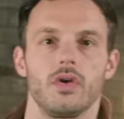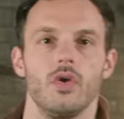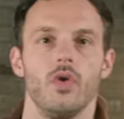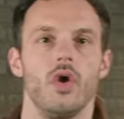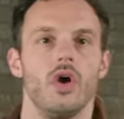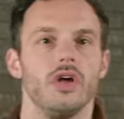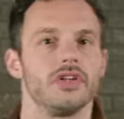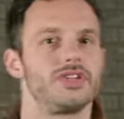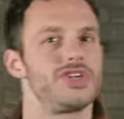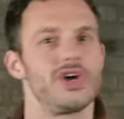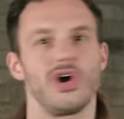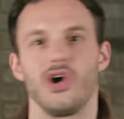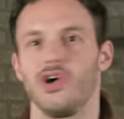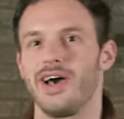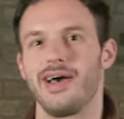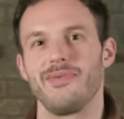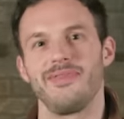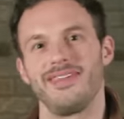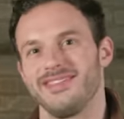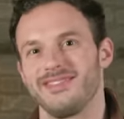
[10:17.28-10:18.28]
Cool. So,
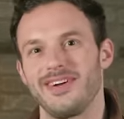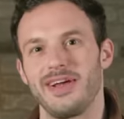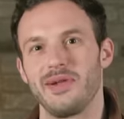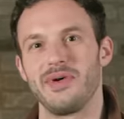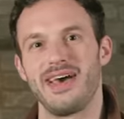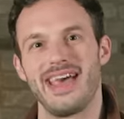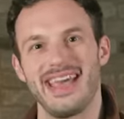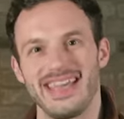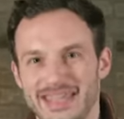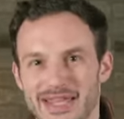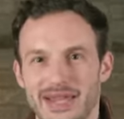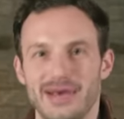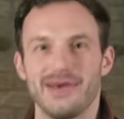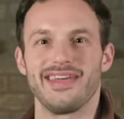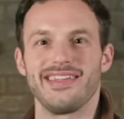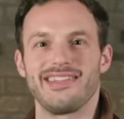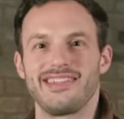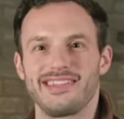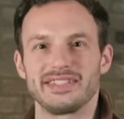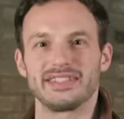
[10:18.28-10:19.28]
I mean, right away, you know,
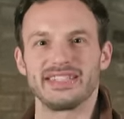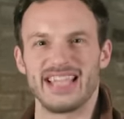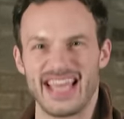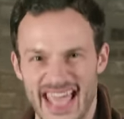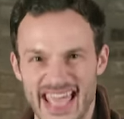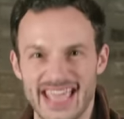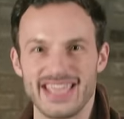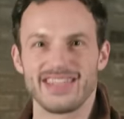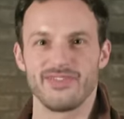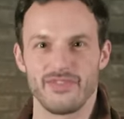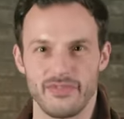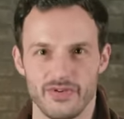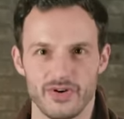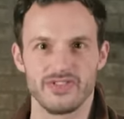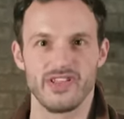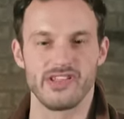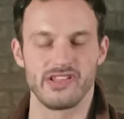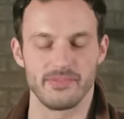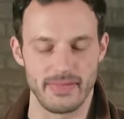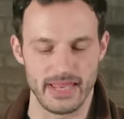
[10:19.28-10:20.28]
it's delay. You've
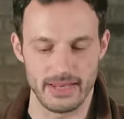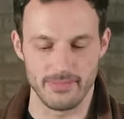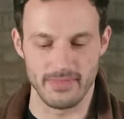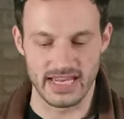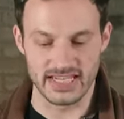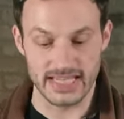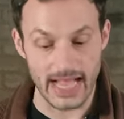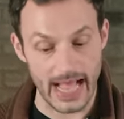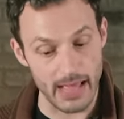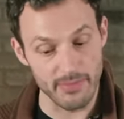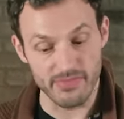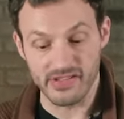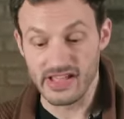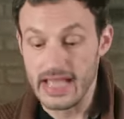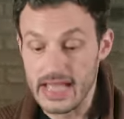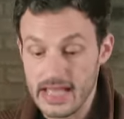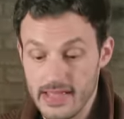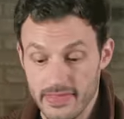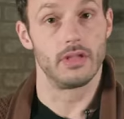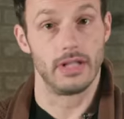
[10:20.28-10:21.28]
heard this many, many times.
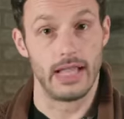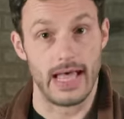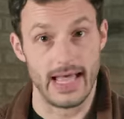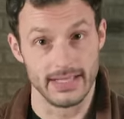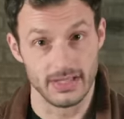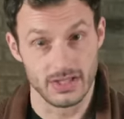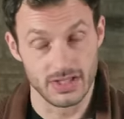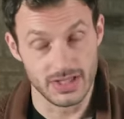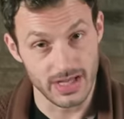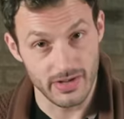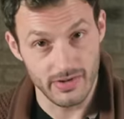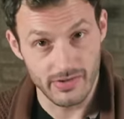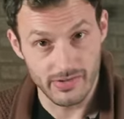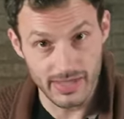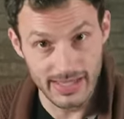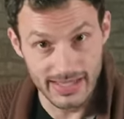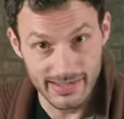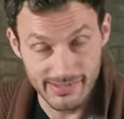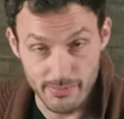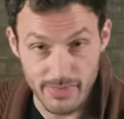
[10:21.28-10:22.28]
The Line 6
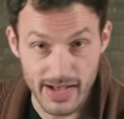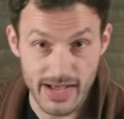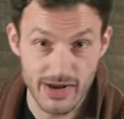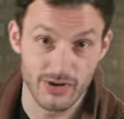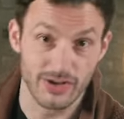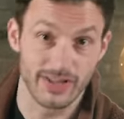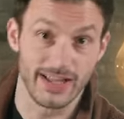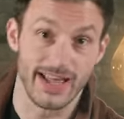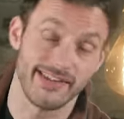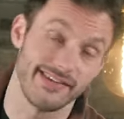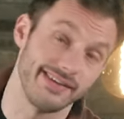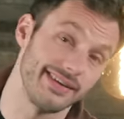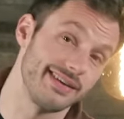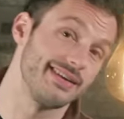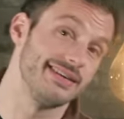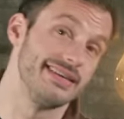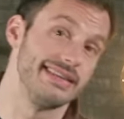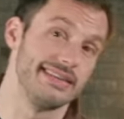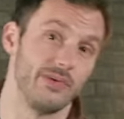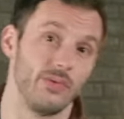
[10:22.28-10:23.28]
is a modern
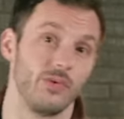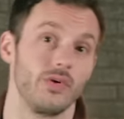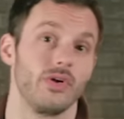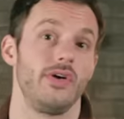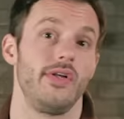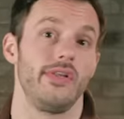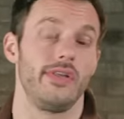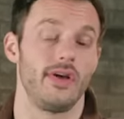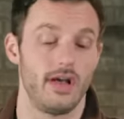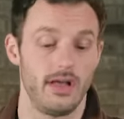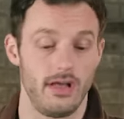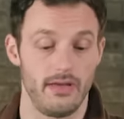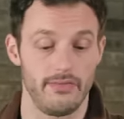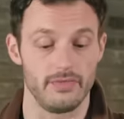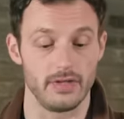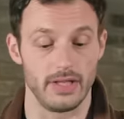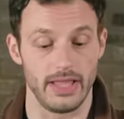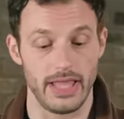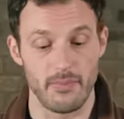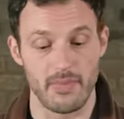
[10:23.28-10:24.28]
classic in the world
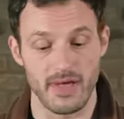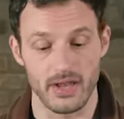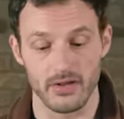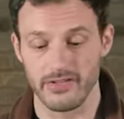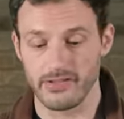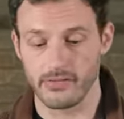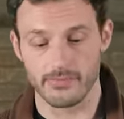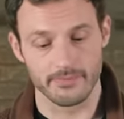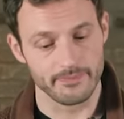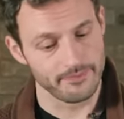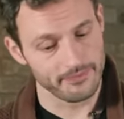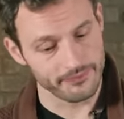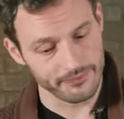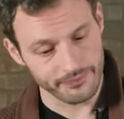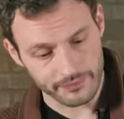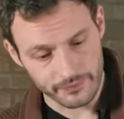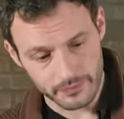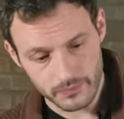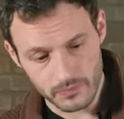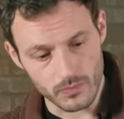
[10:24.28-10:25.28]
of delay pedals.
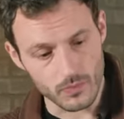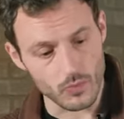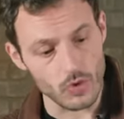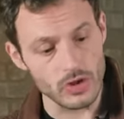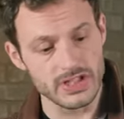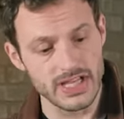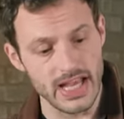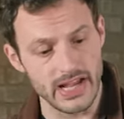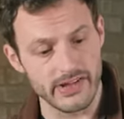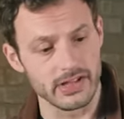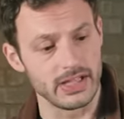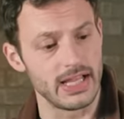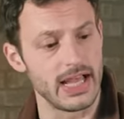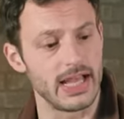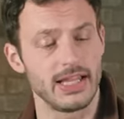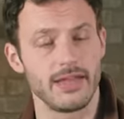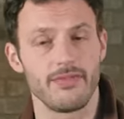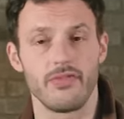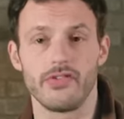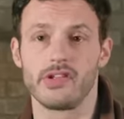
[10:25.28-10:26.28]
Takes a
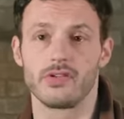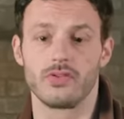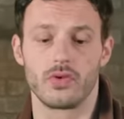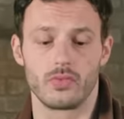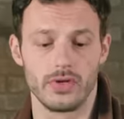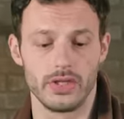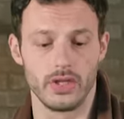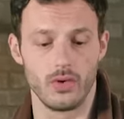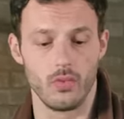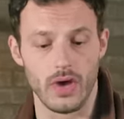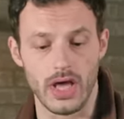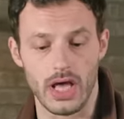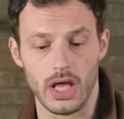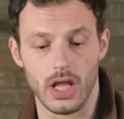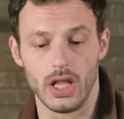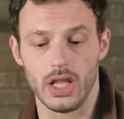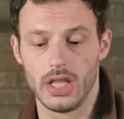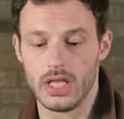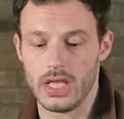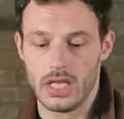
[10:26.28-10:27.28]
line level signal really
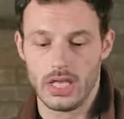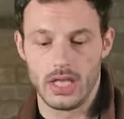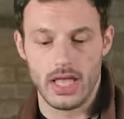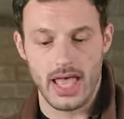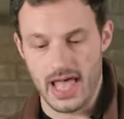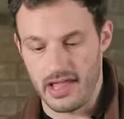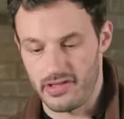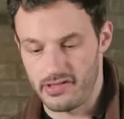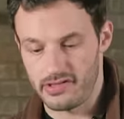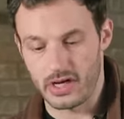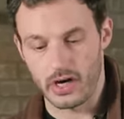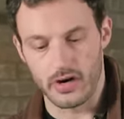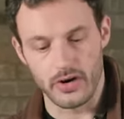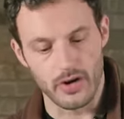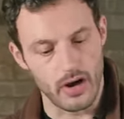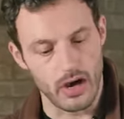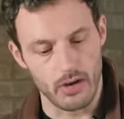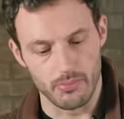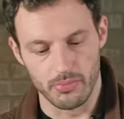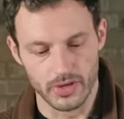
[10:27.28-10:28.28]
well, has
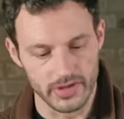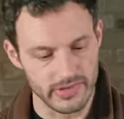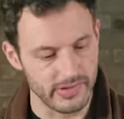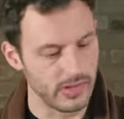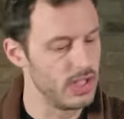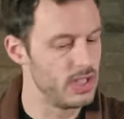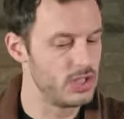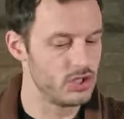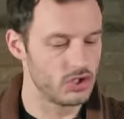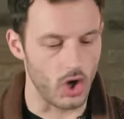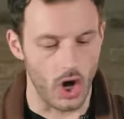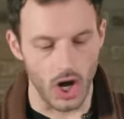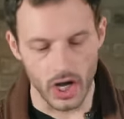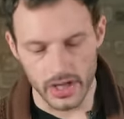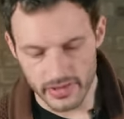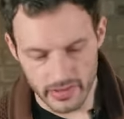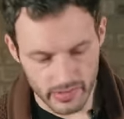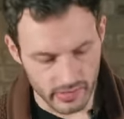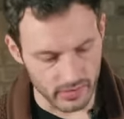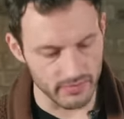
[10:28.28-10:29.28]
stereo outputs,
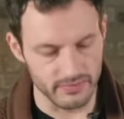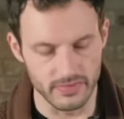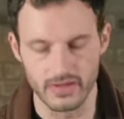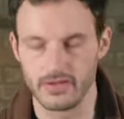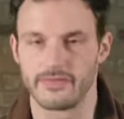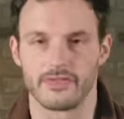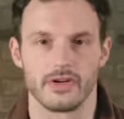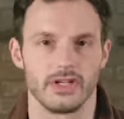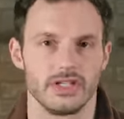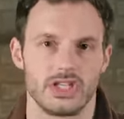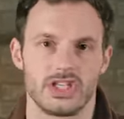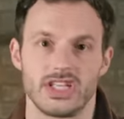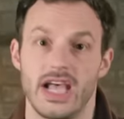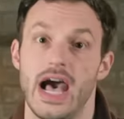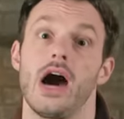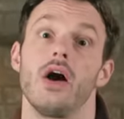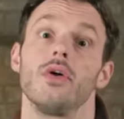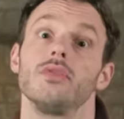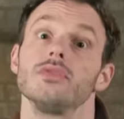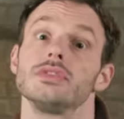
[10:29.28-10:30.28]
tons of different
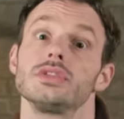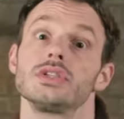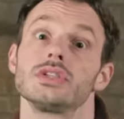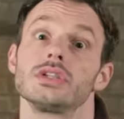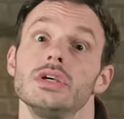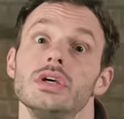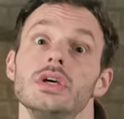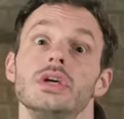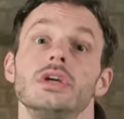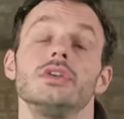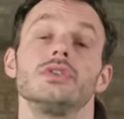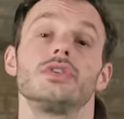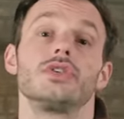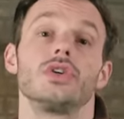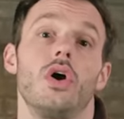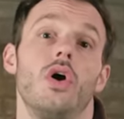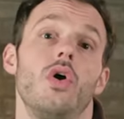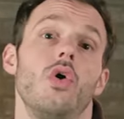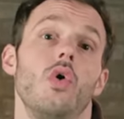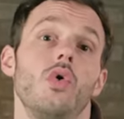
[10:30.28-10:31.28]
sounds.
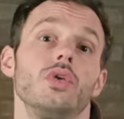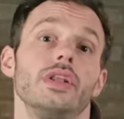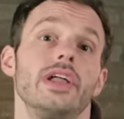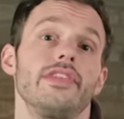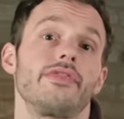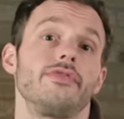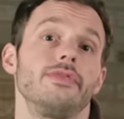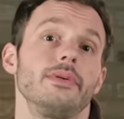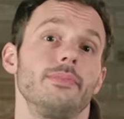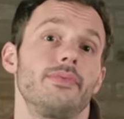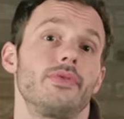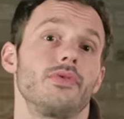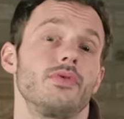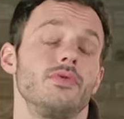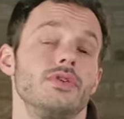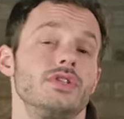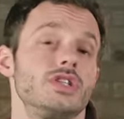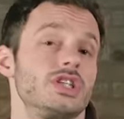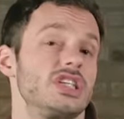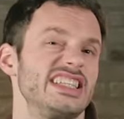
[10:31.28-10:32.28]
So let's flip
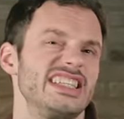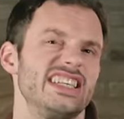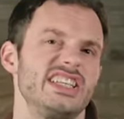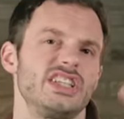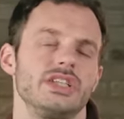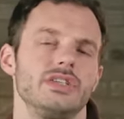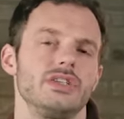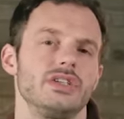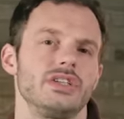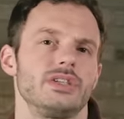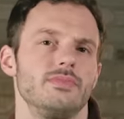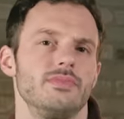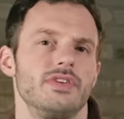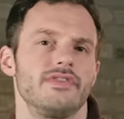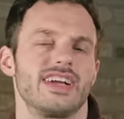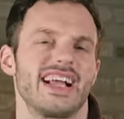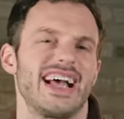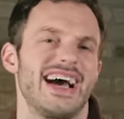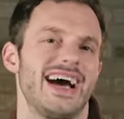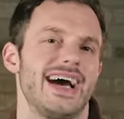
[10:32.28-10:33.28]
through and just listen to some
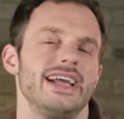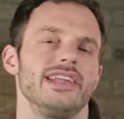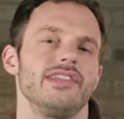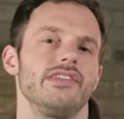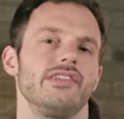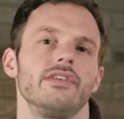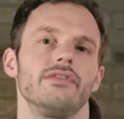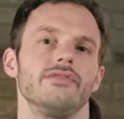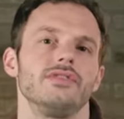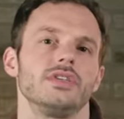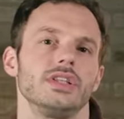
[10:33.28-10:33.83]
different kinds of